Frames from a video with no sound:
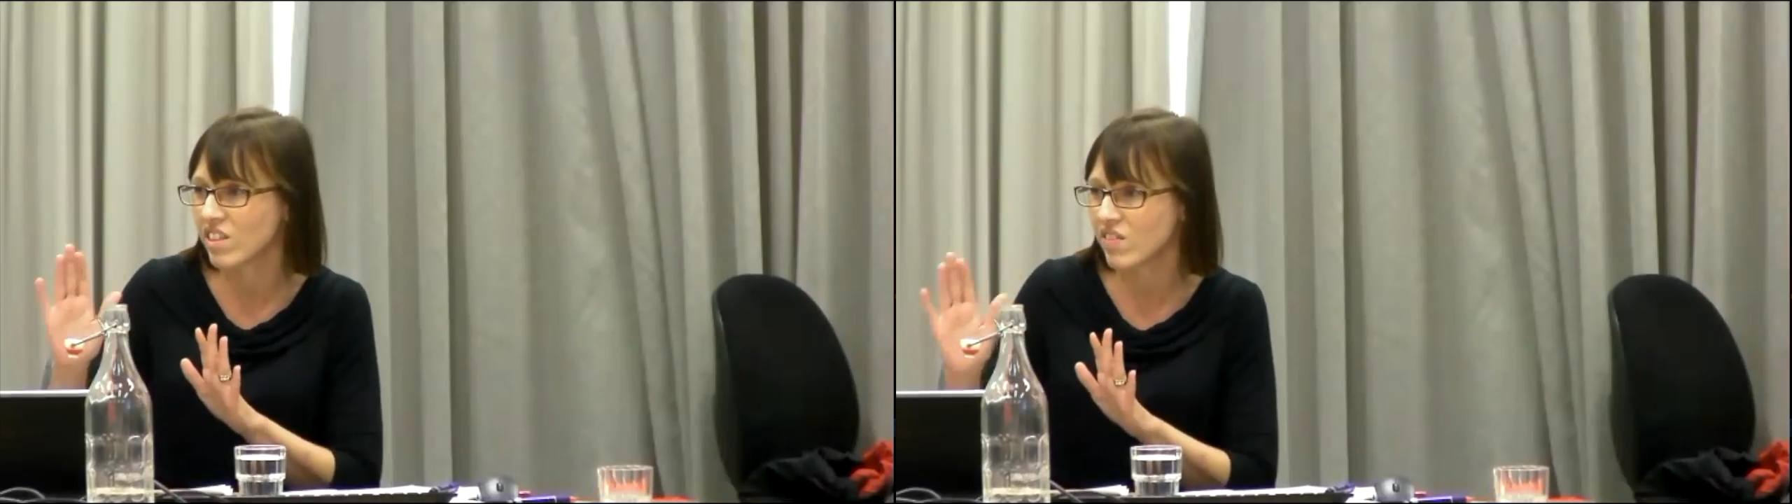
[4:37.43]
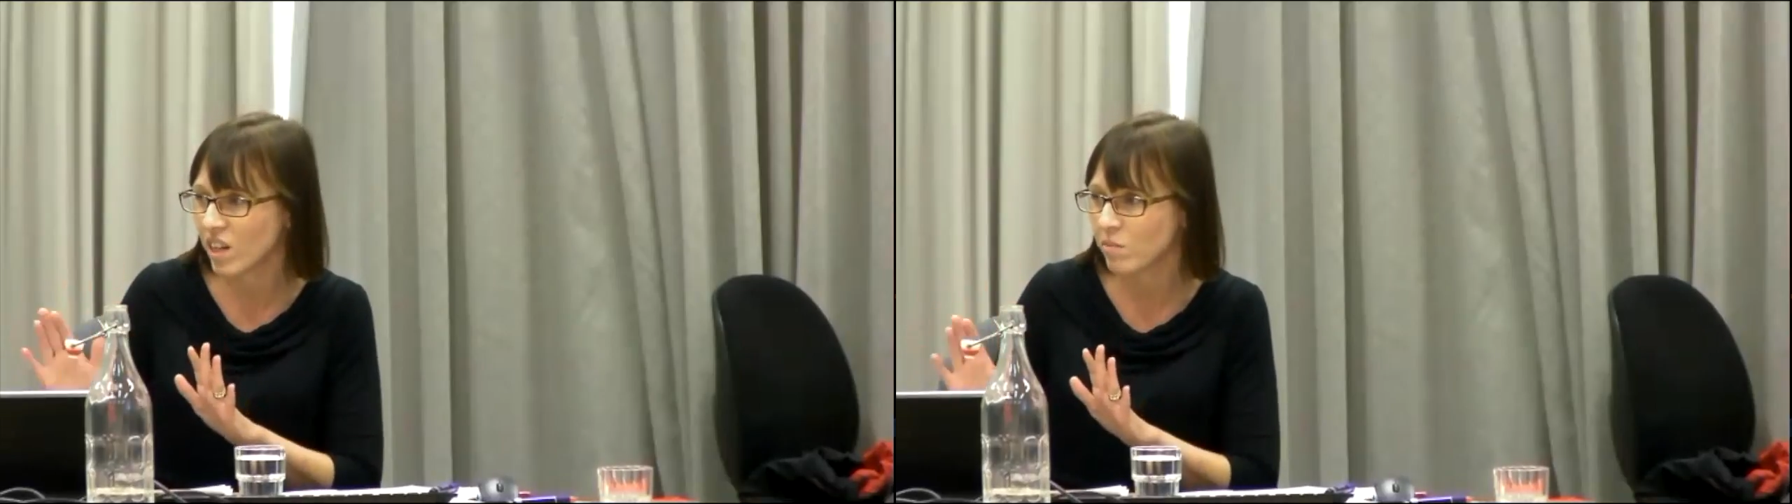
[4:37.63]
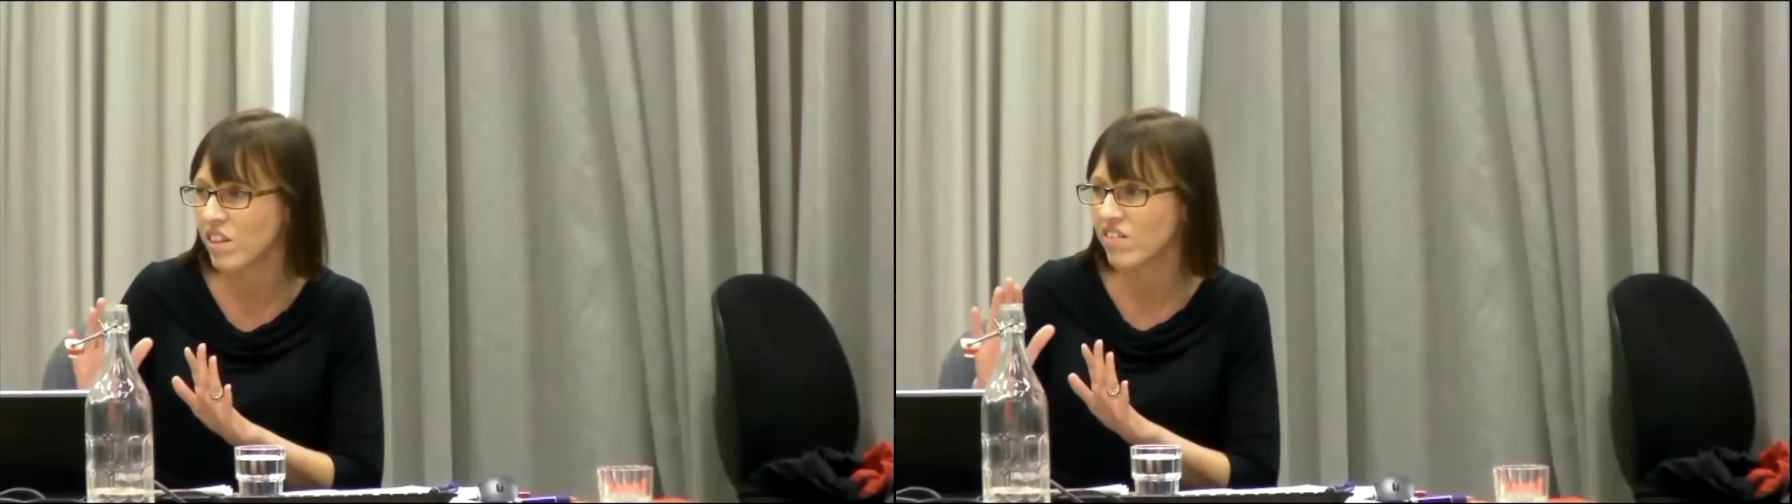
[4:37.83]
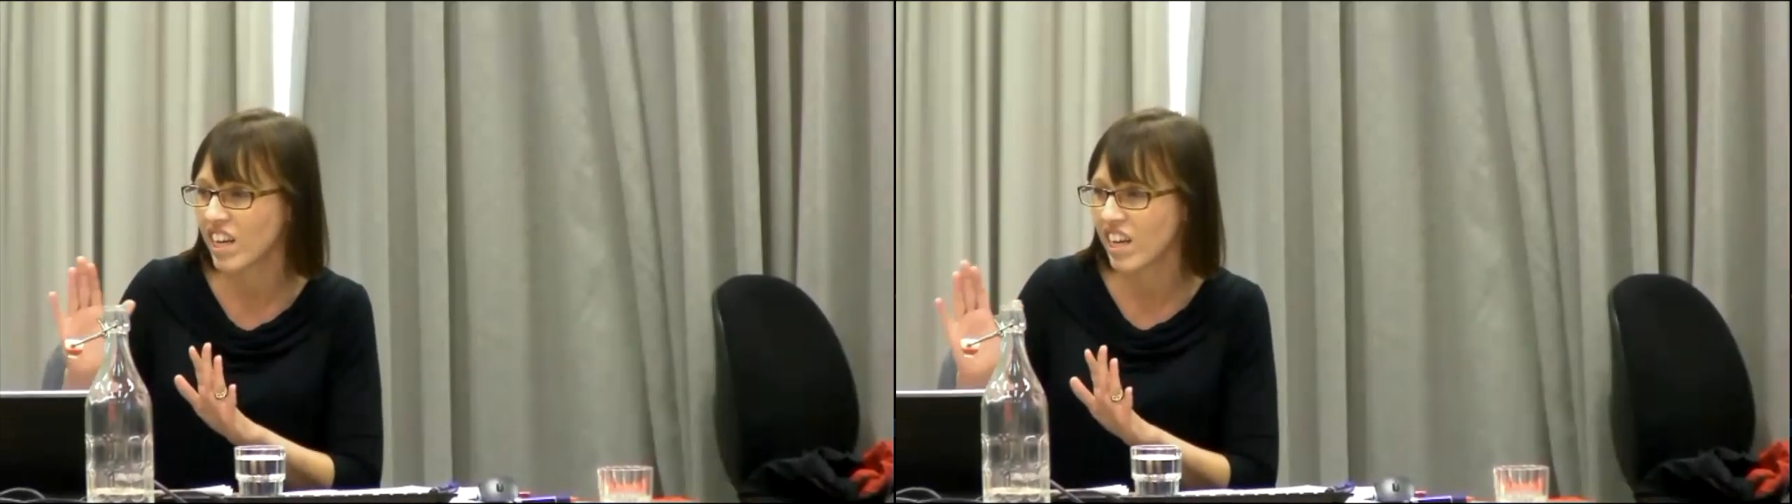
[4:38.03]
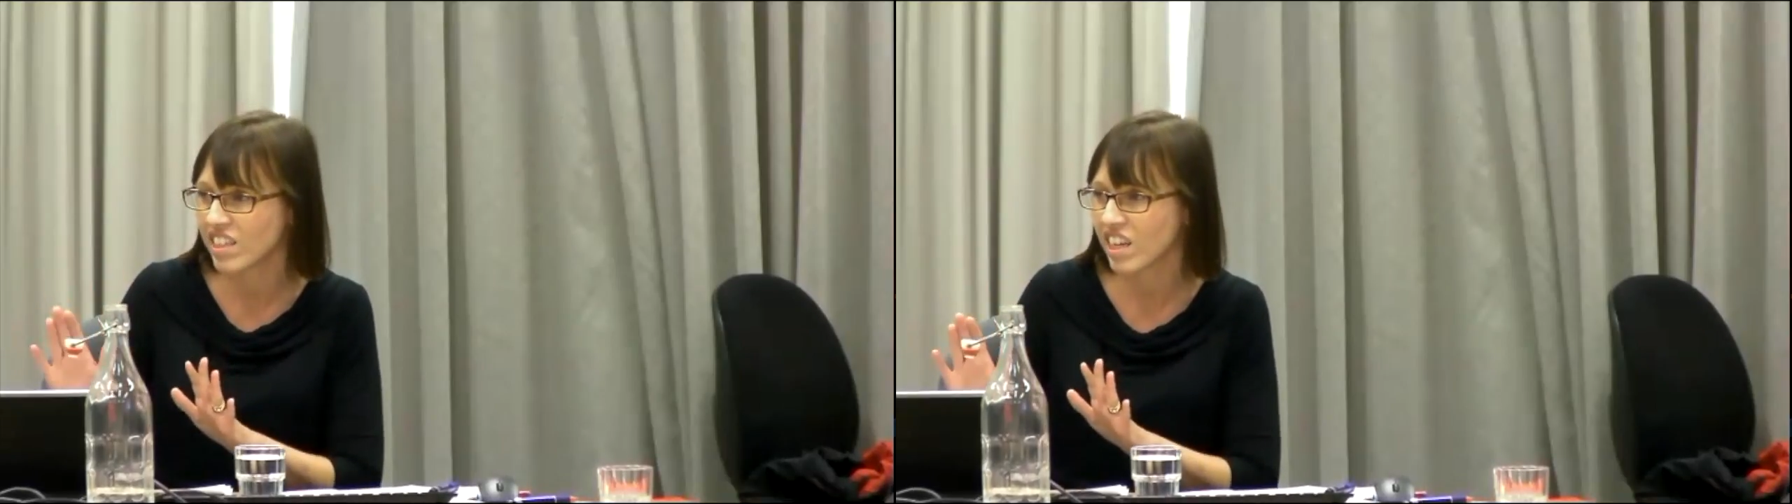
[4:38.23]
the development
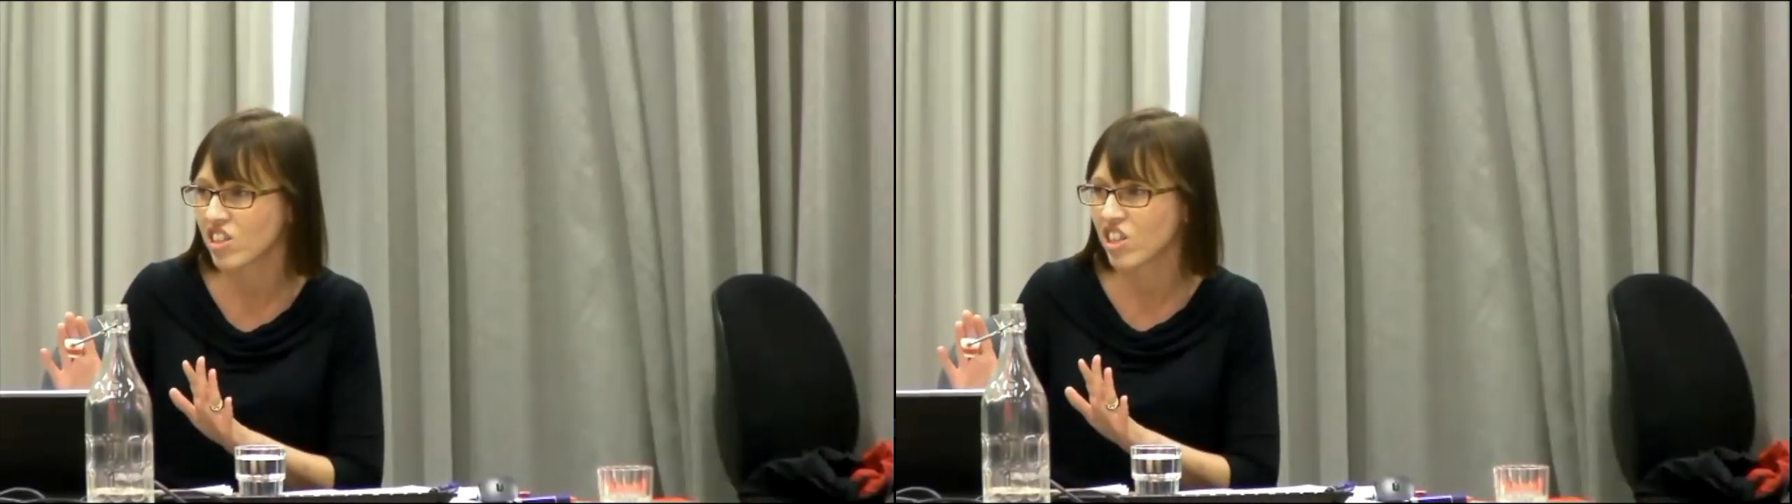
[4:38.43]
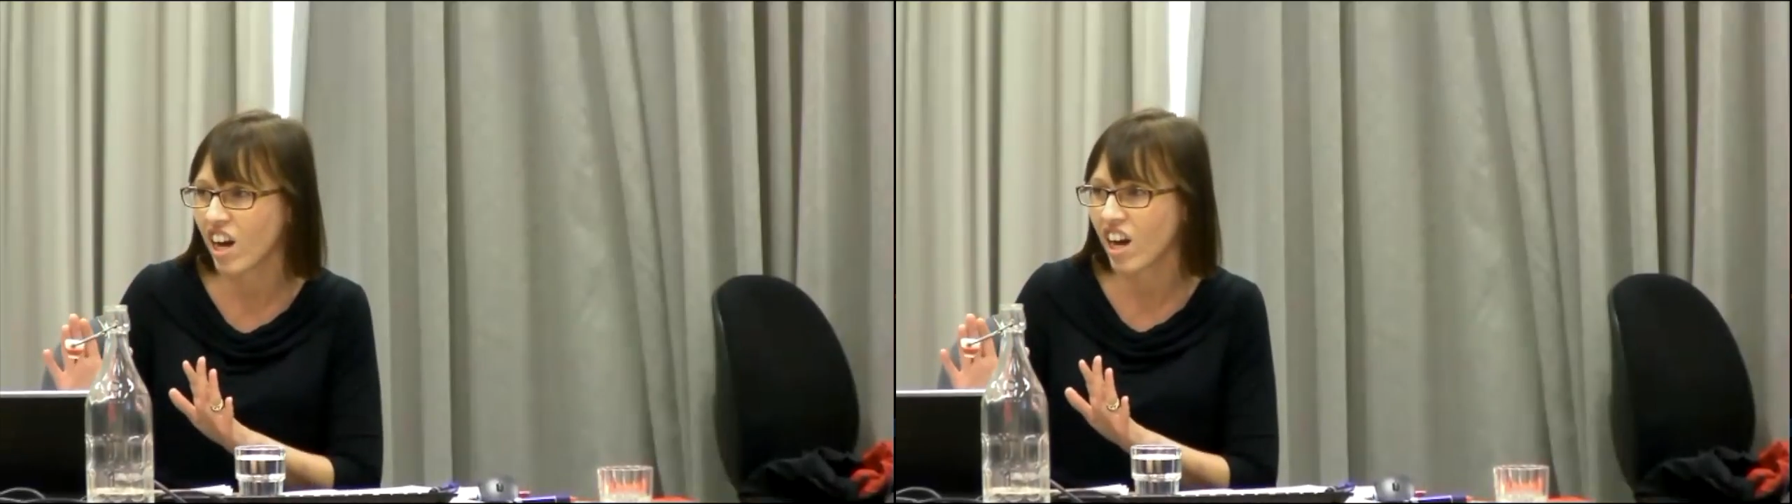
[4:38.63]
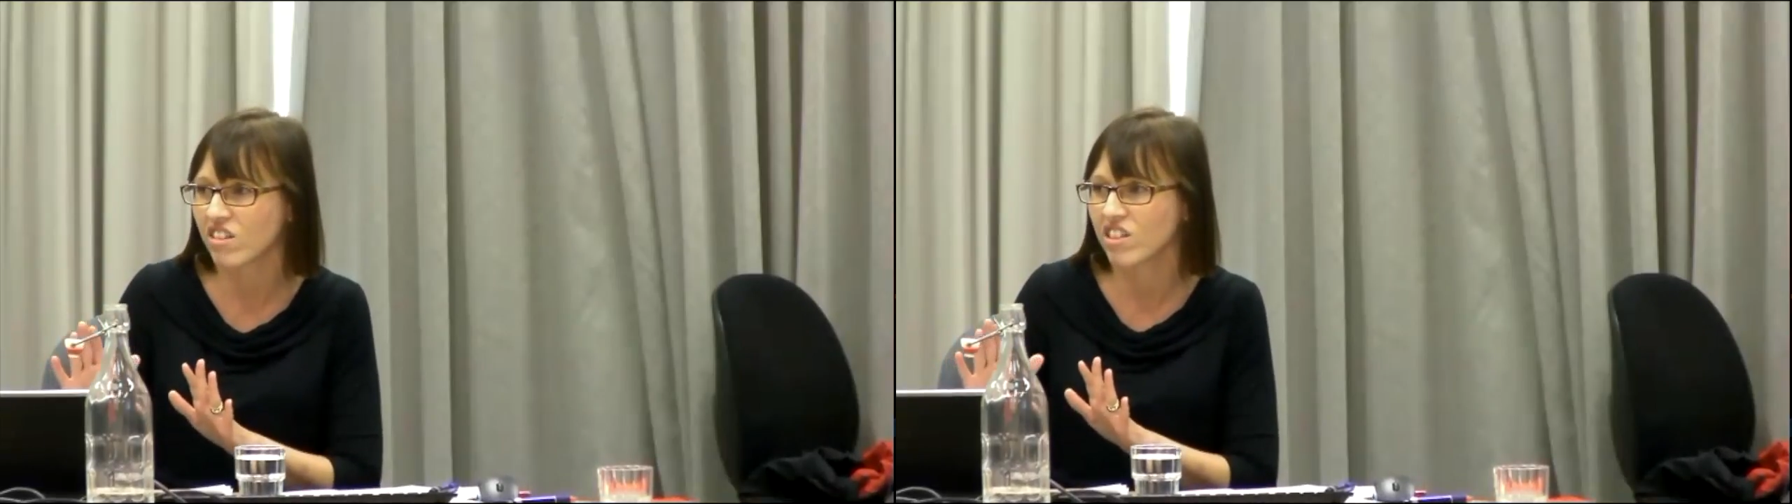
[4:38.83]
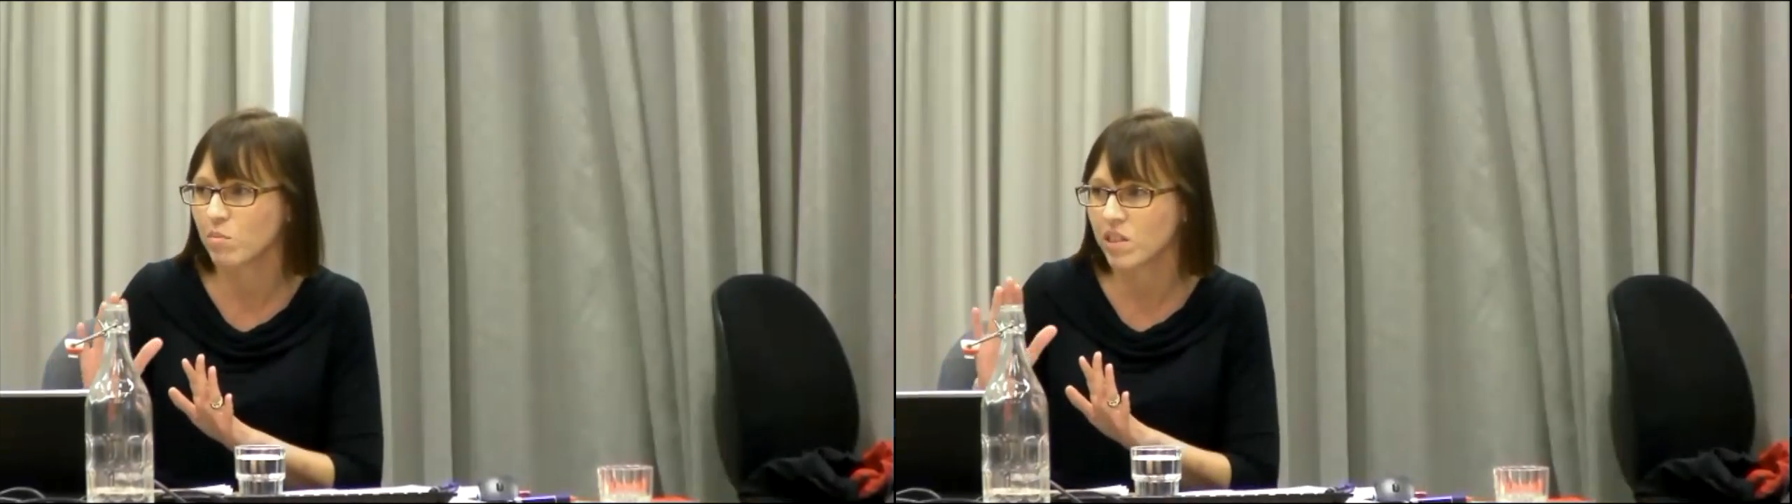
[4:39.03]
of the ASEAN Charter,